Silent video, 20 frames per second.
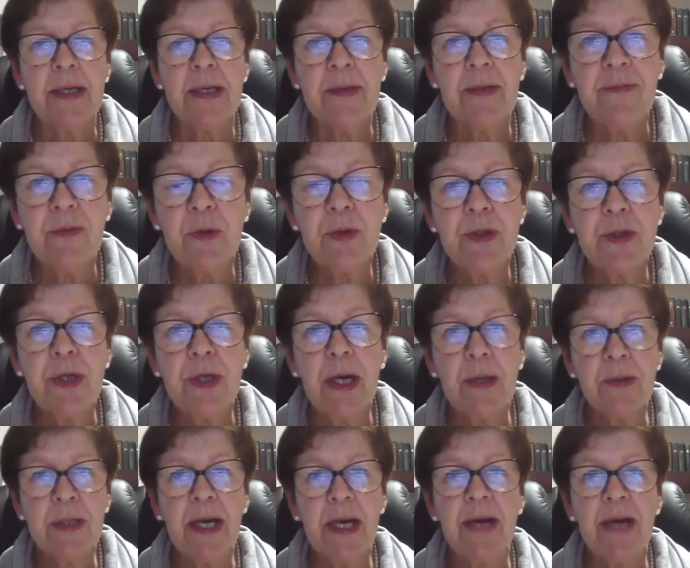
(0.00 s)
If you
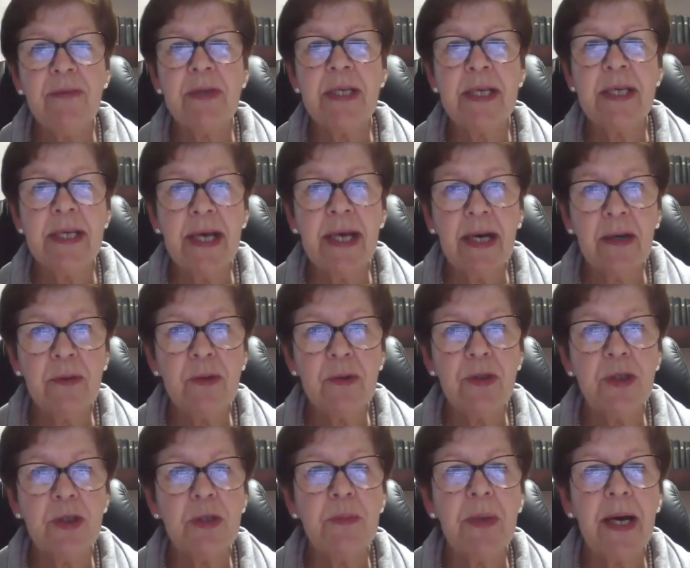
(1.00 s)
don't have it now,
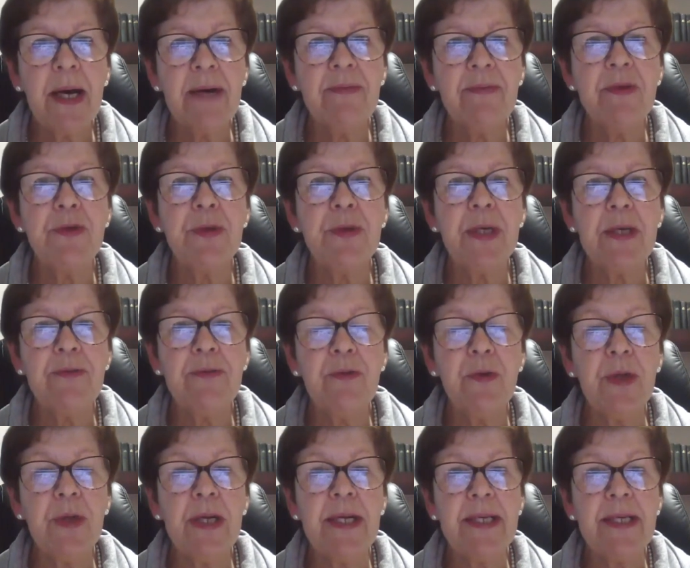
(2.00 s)
just have it ready
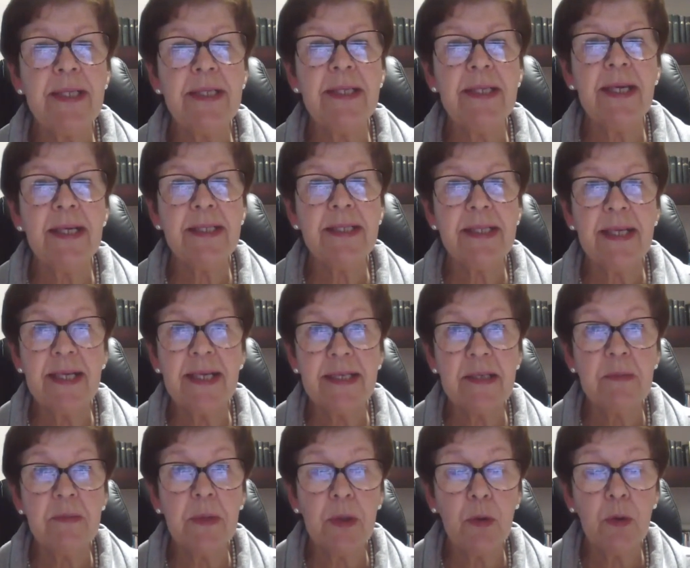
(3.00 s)
for the le next
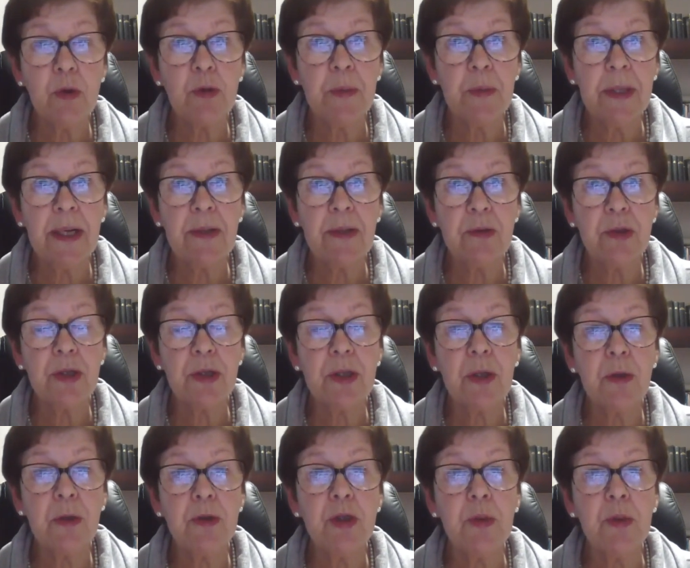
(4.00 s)
lesson because we're going to
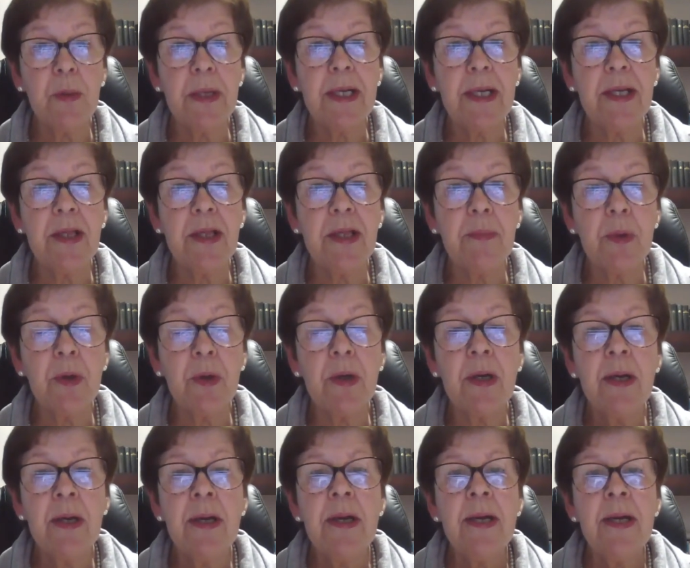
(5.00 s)
start to work in the book.
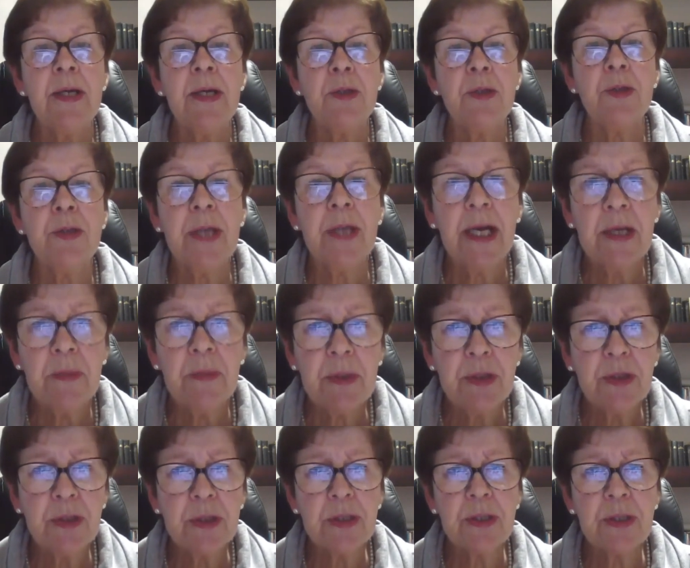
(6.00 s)
Today we're
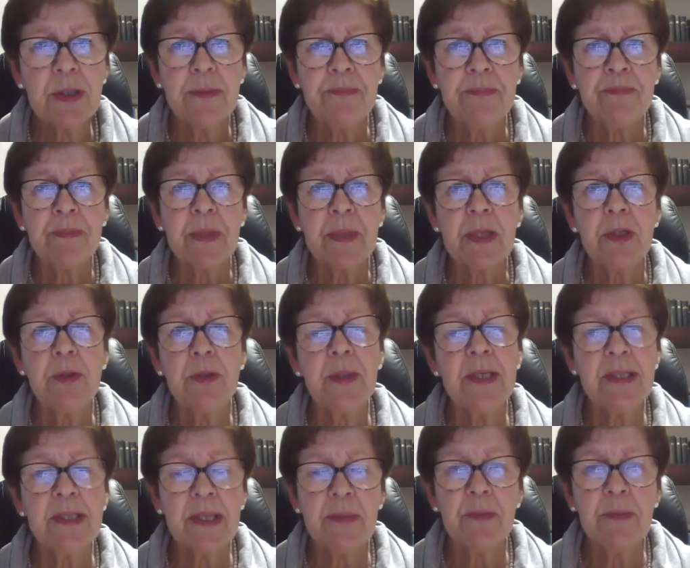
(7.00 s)
just
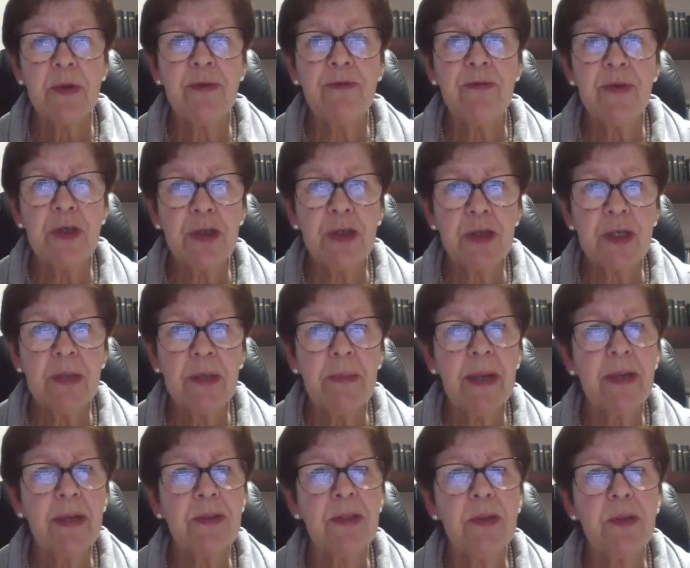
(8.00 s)
doing some revision
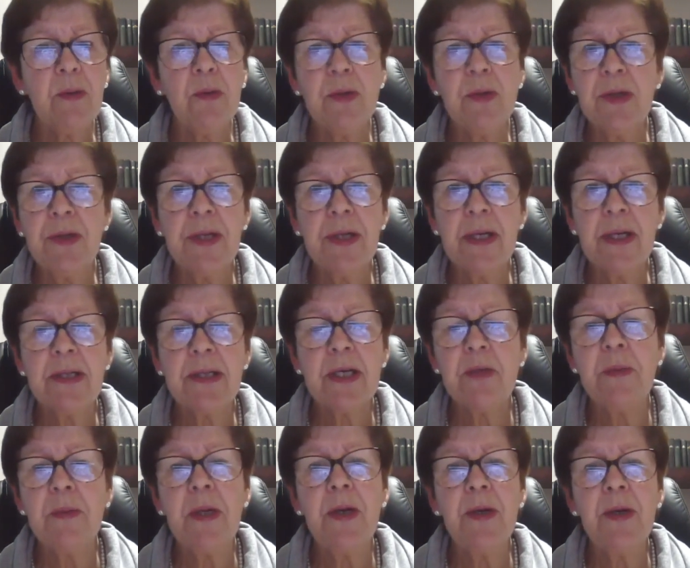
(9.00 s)
about all the things
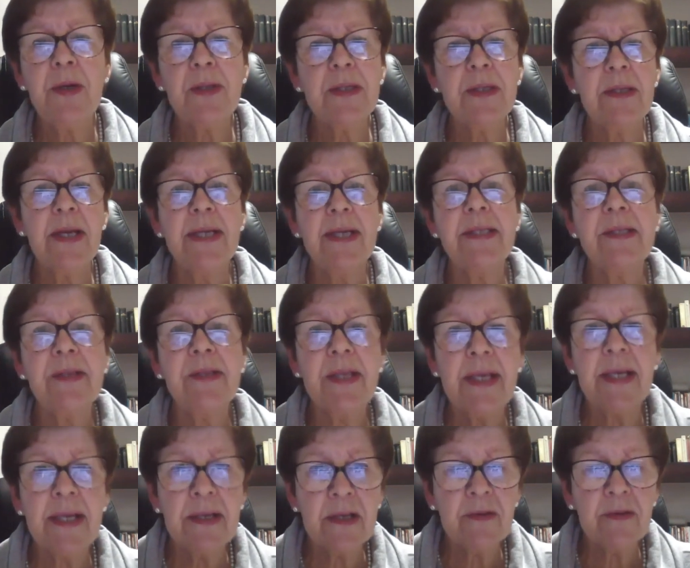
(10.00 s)
that we learned and that's at
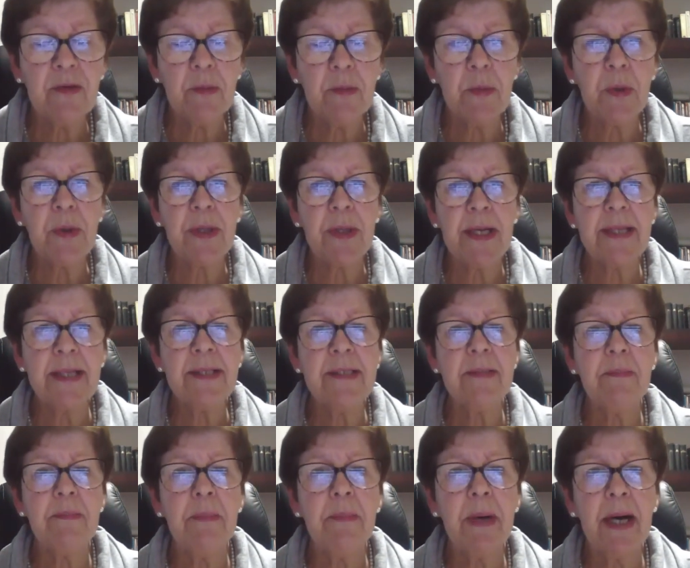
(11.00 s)
the end of the book. That
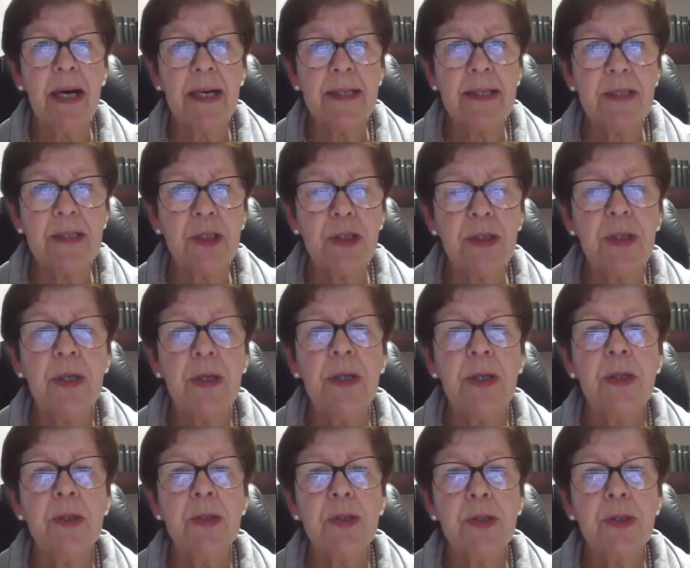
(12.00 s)
is page
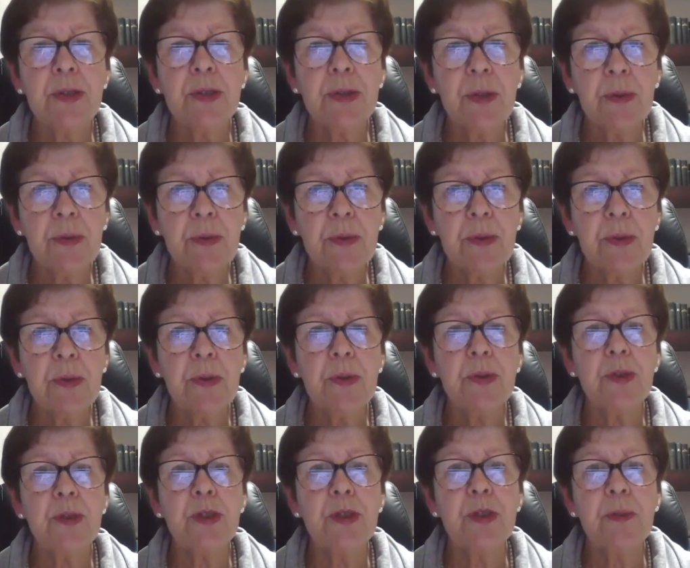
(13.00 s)

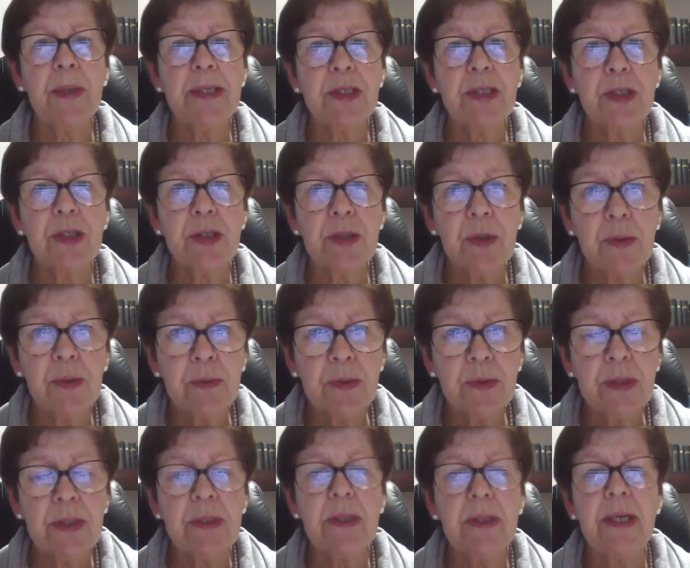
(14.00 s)

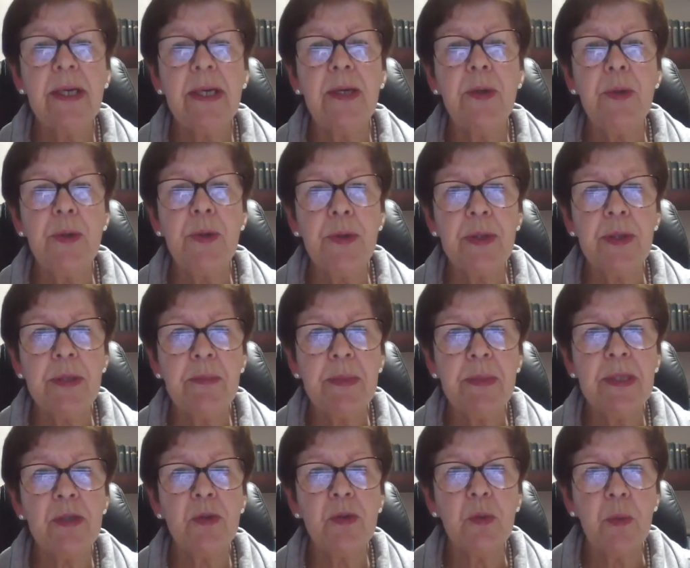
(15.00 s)
161. It
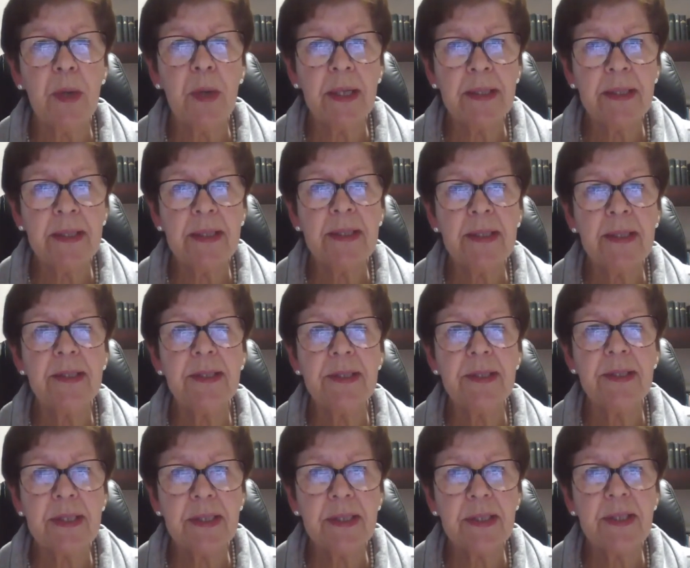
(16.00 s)
means
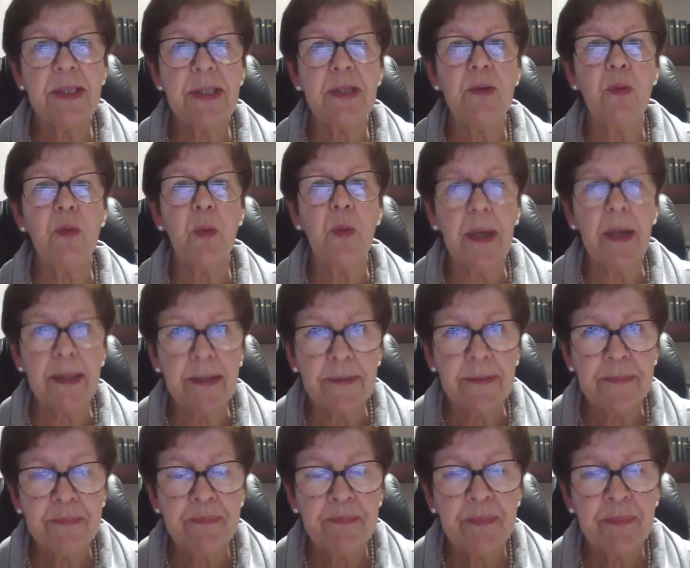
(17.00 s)
161.